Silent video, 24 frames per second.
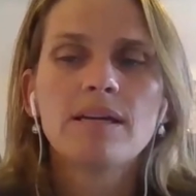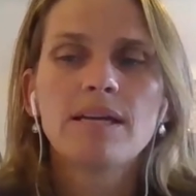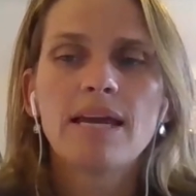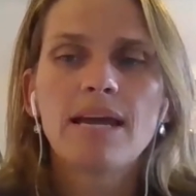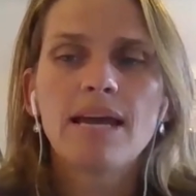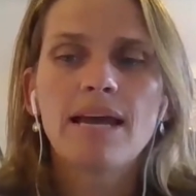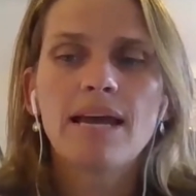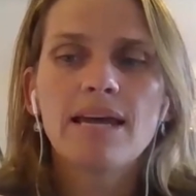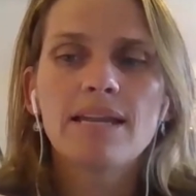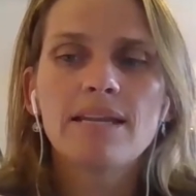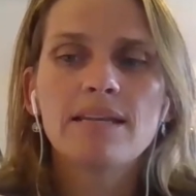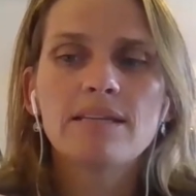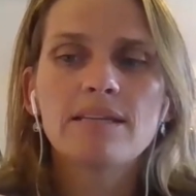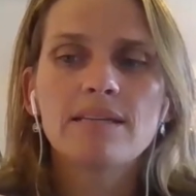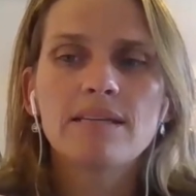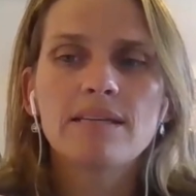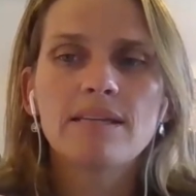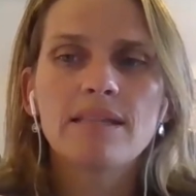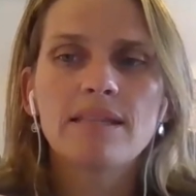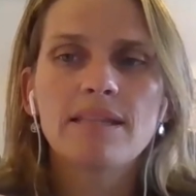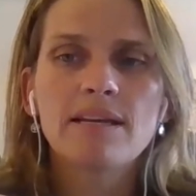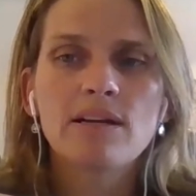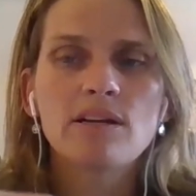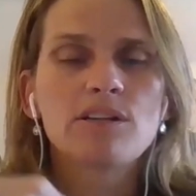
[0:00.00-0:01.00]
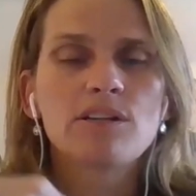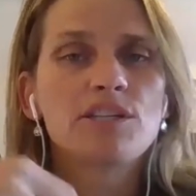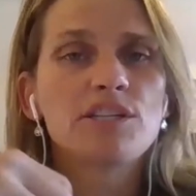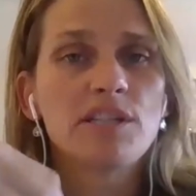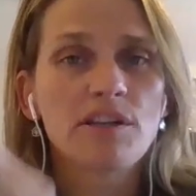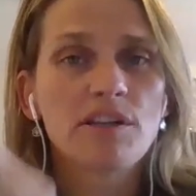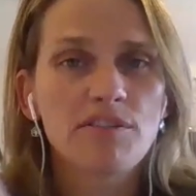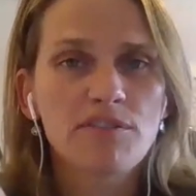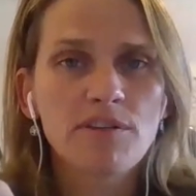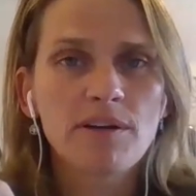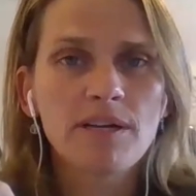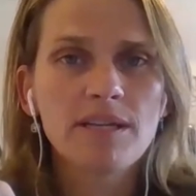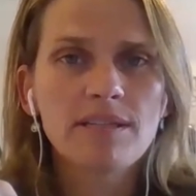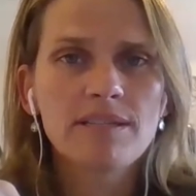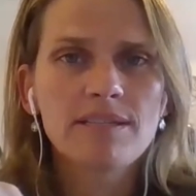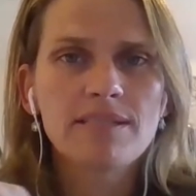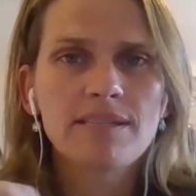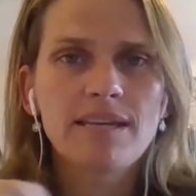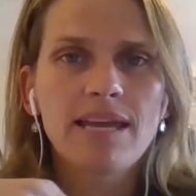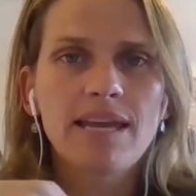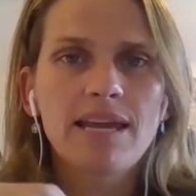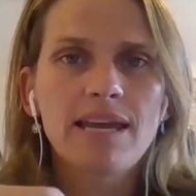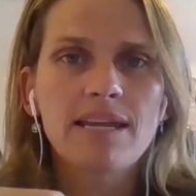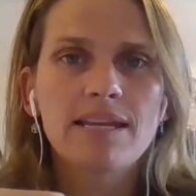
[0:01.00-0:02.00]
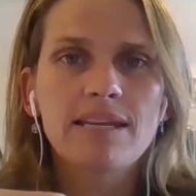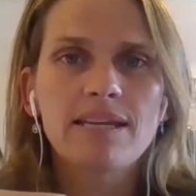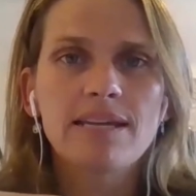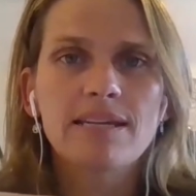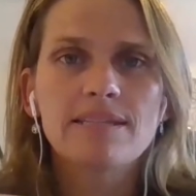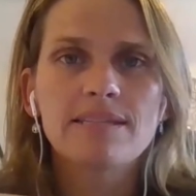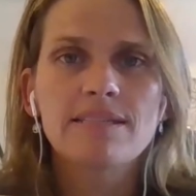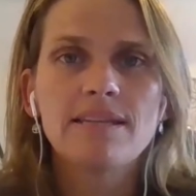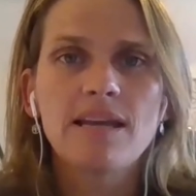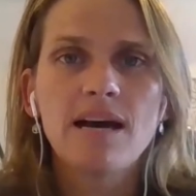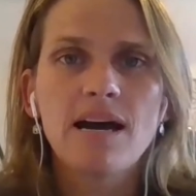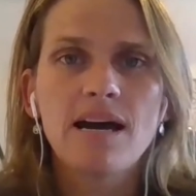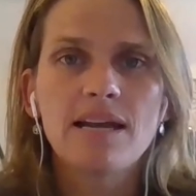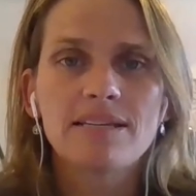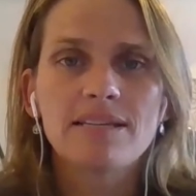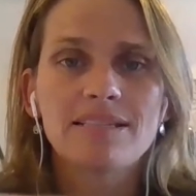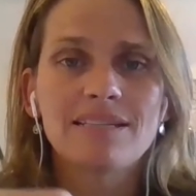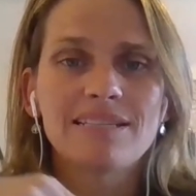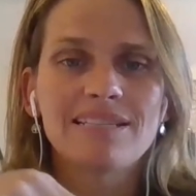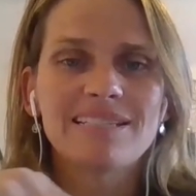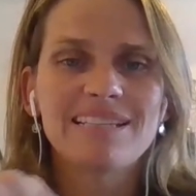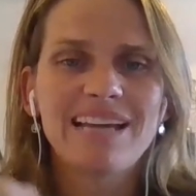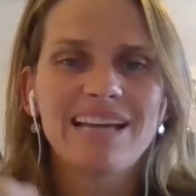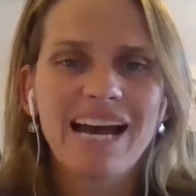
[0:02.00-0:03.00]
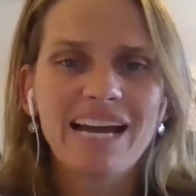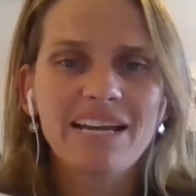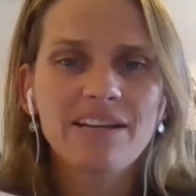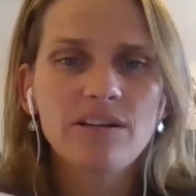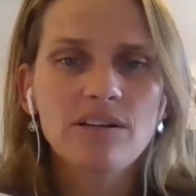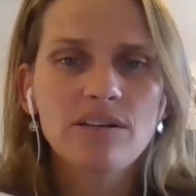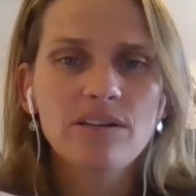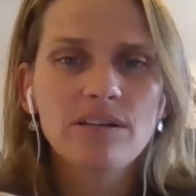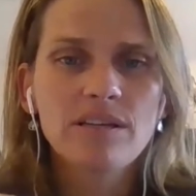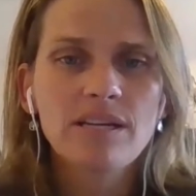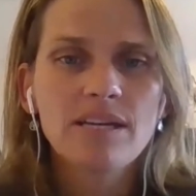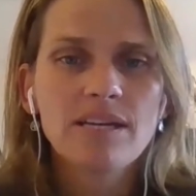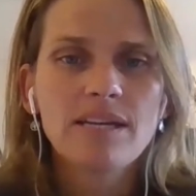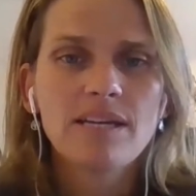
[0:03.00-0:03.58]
and they're different and it's not desired,